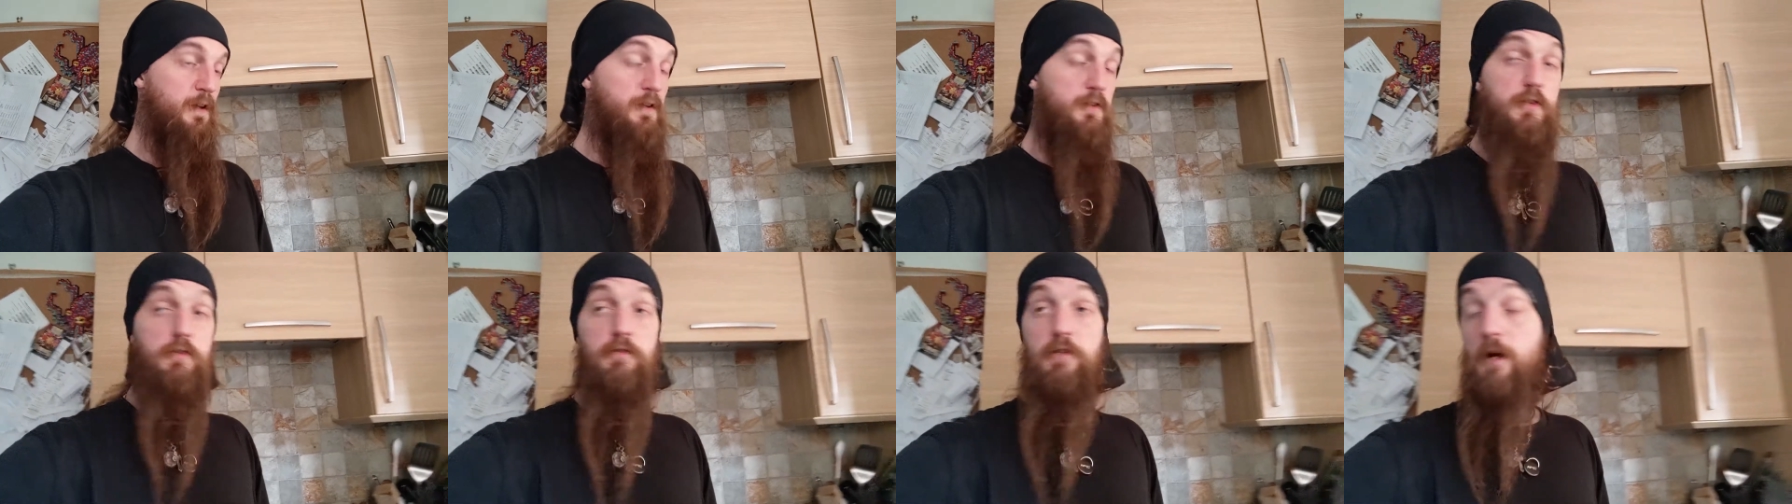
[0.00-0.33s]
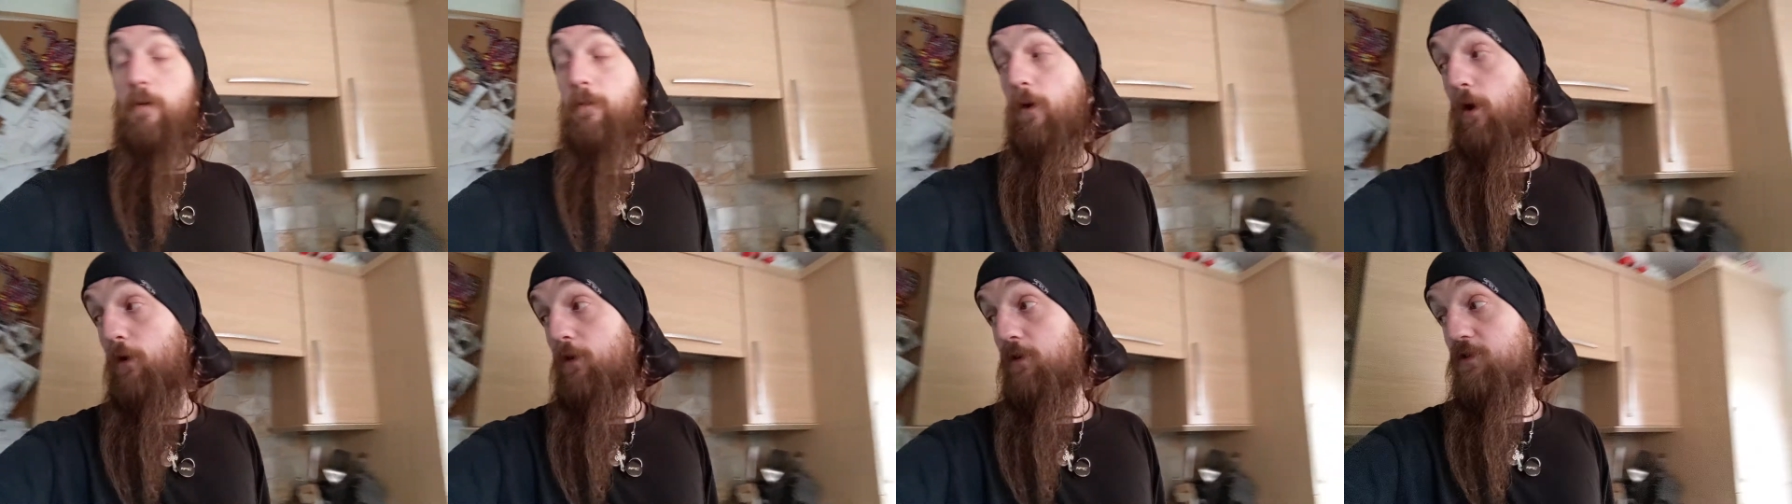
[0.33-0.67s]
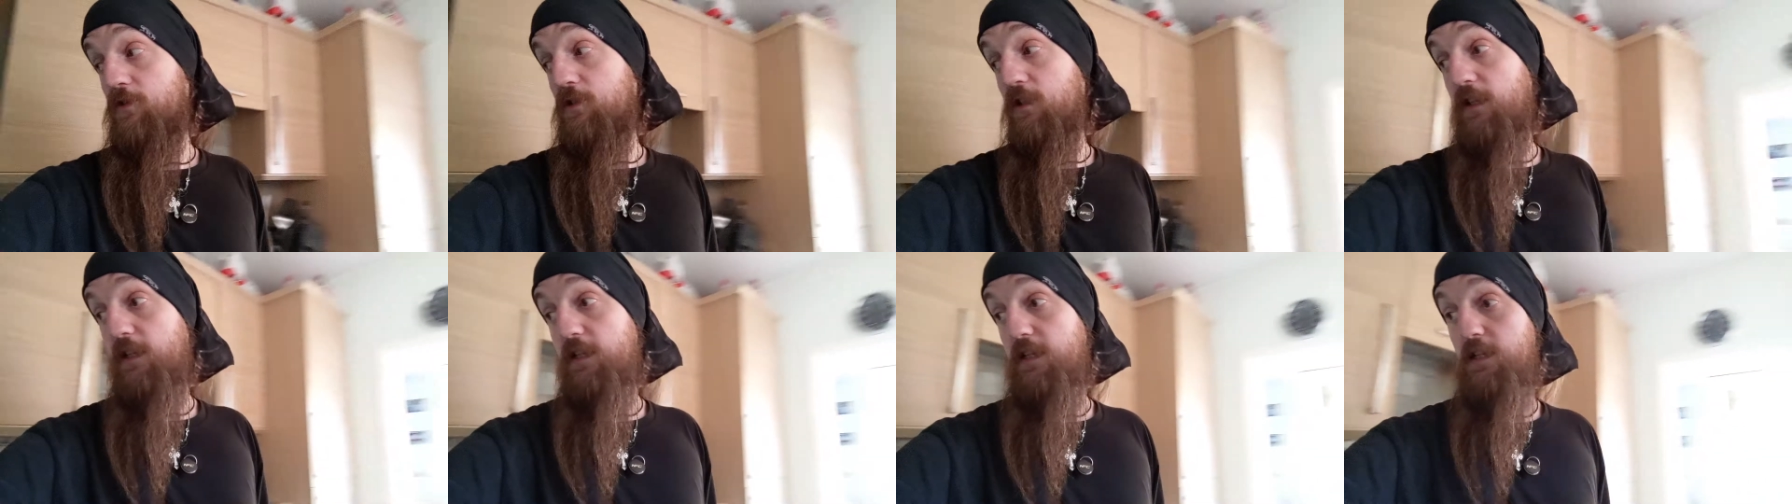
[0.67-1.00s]
Tuned up,
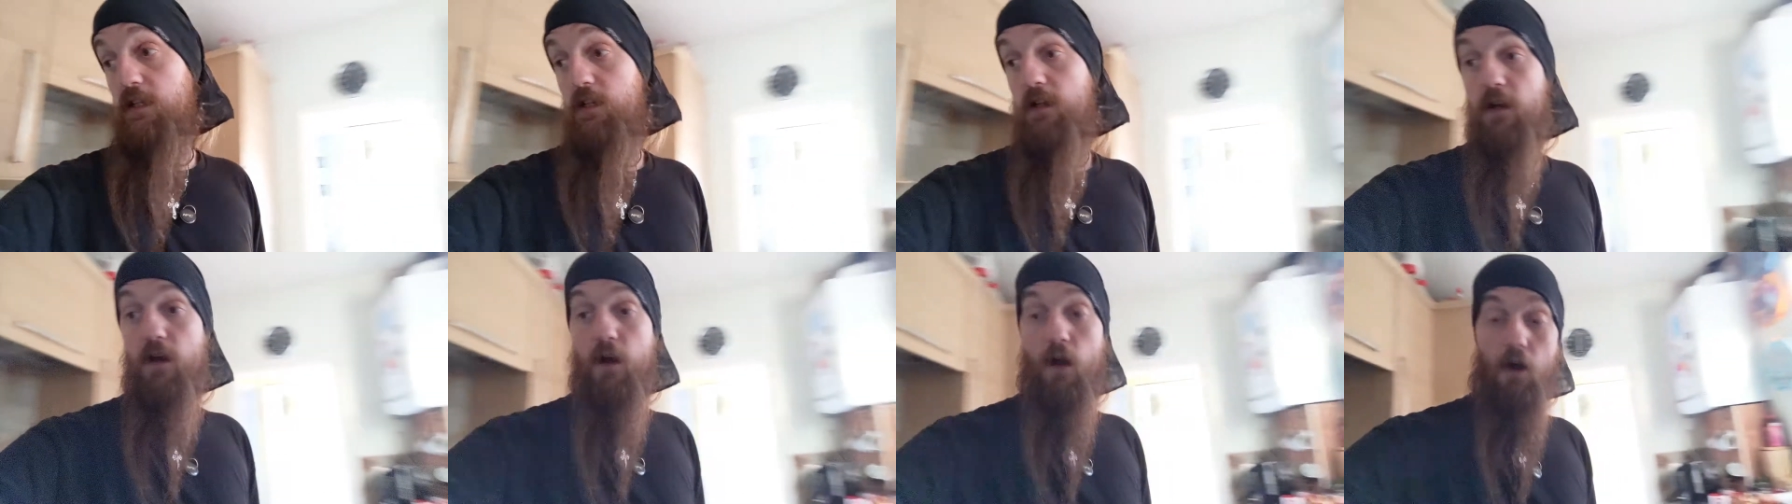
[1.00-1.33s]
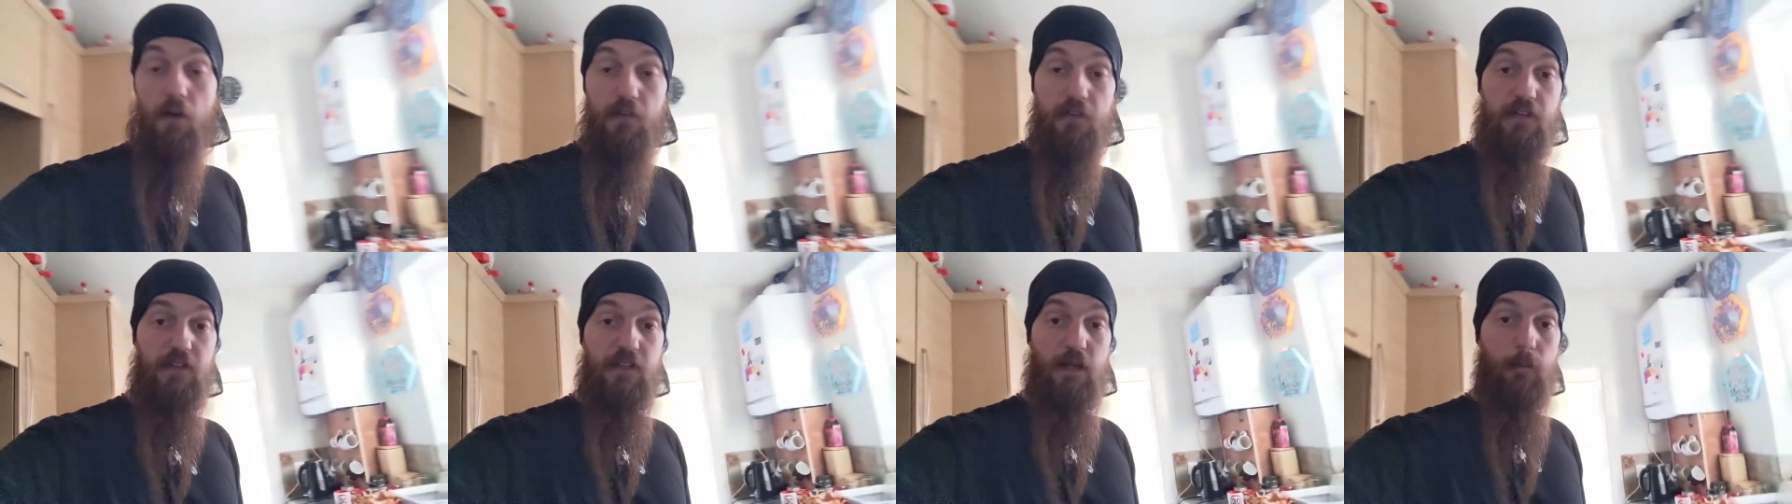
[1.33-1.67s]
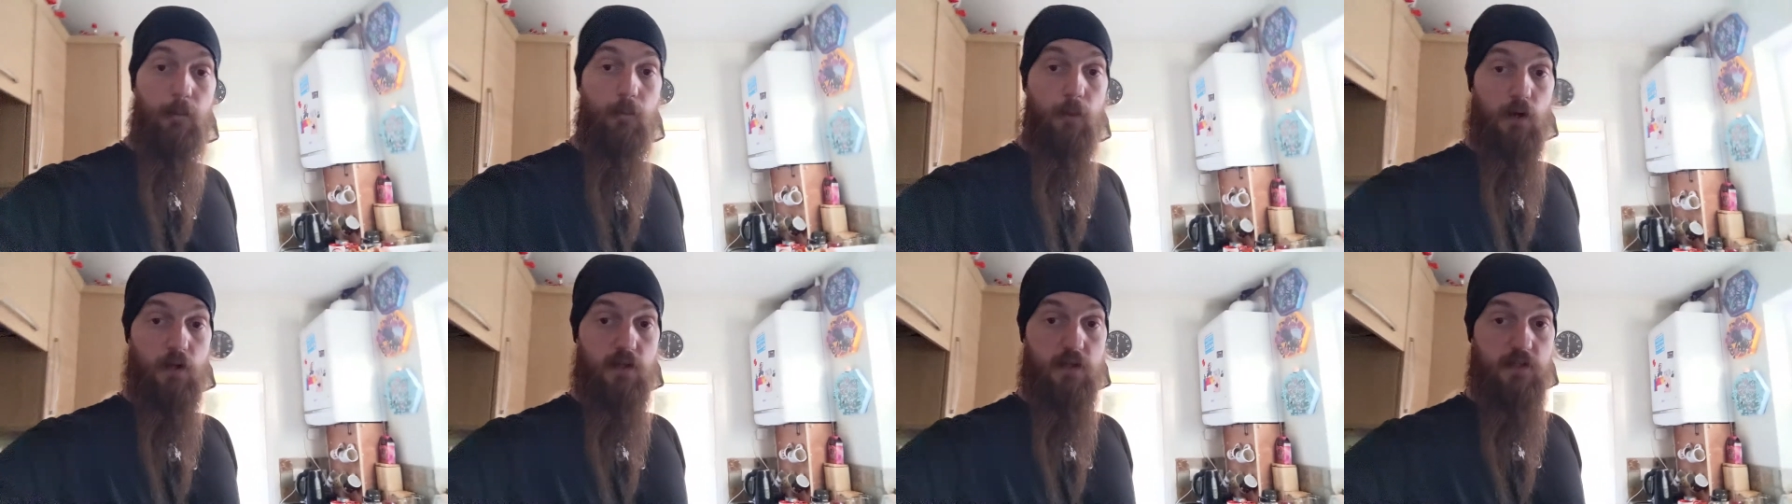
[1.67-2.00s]
honestly, I think
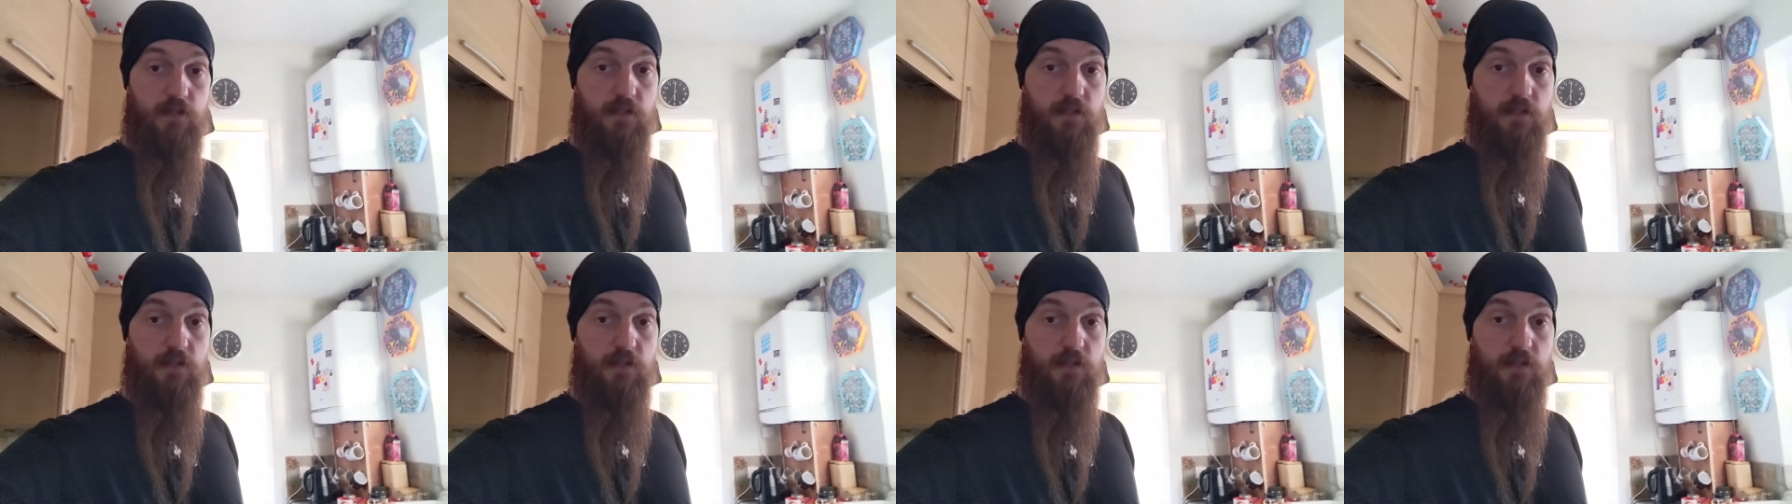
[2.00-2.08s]
that might